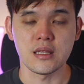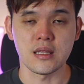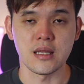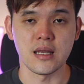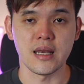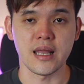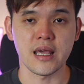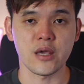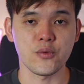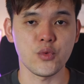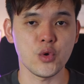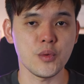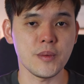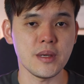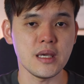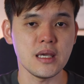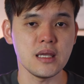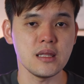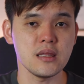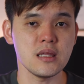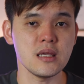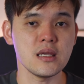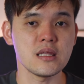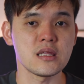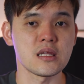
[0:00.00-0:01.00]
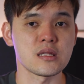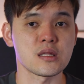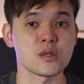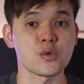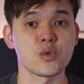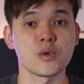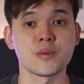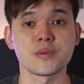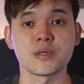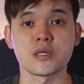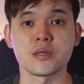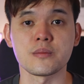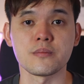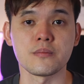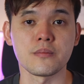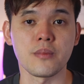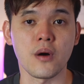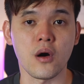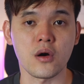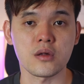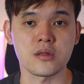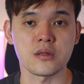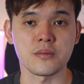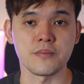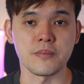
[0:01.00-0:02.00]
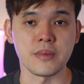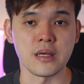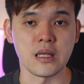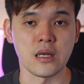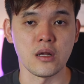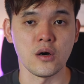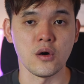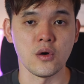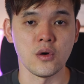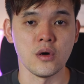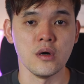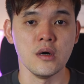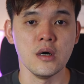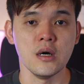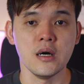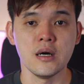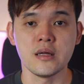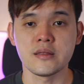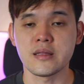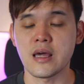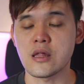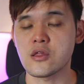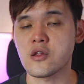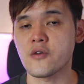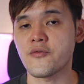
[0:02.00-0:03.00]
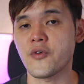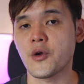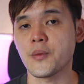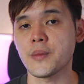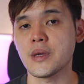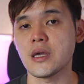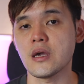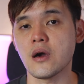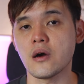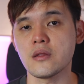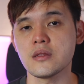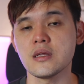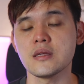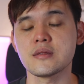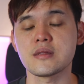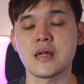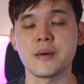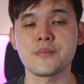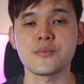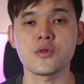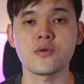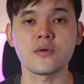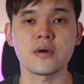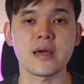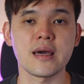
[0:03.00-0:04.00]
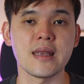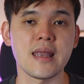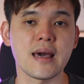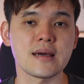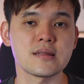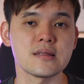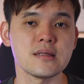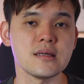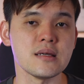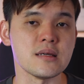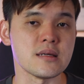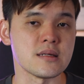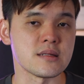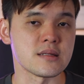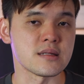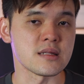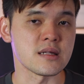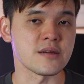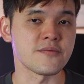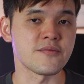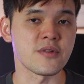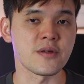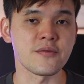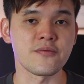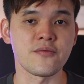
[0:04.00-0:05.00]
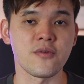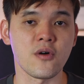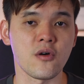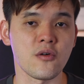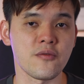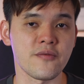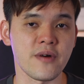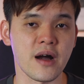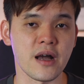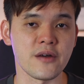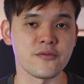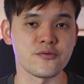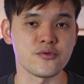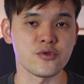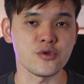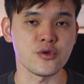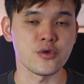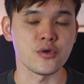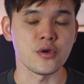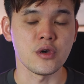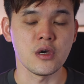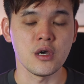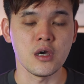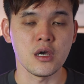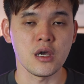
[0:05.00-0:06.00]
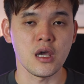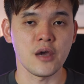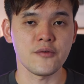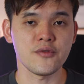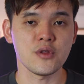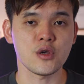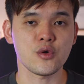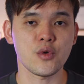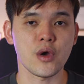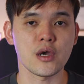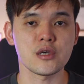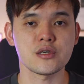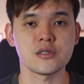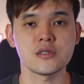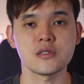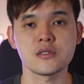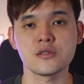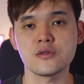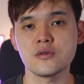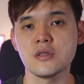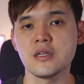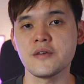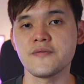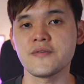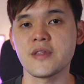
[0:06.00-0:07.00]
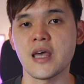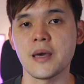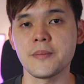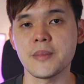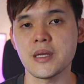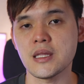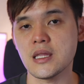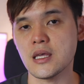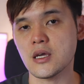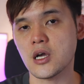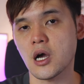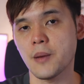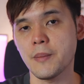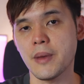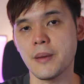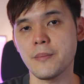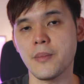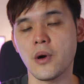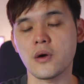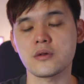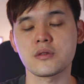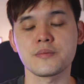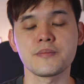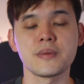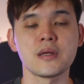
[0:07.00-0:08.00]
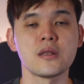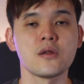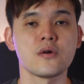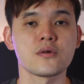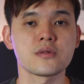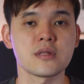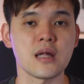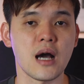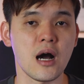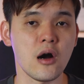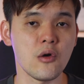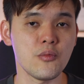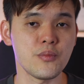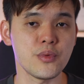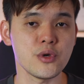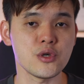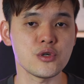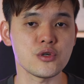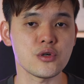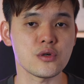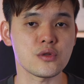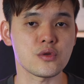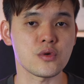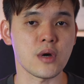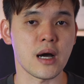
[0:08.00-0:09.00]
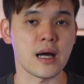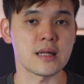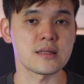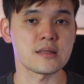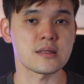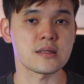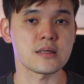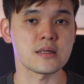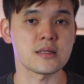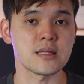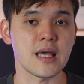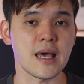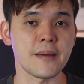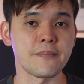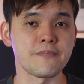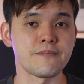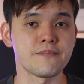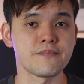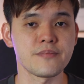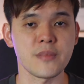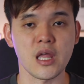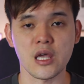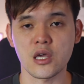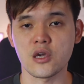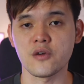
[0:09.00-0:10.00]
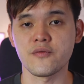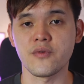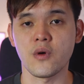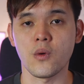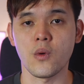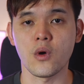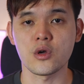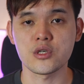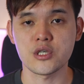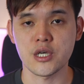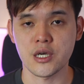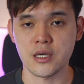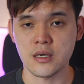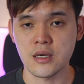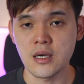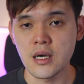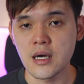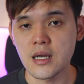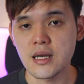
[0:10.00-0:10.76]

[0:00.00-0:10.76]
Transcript: The link will be in the description box below. That's all from me on the Samsung Galaxy Z Flip4 5G. If you have any questions, leave them in the comment box below. I'll be sure to answer them. Thank you for watching.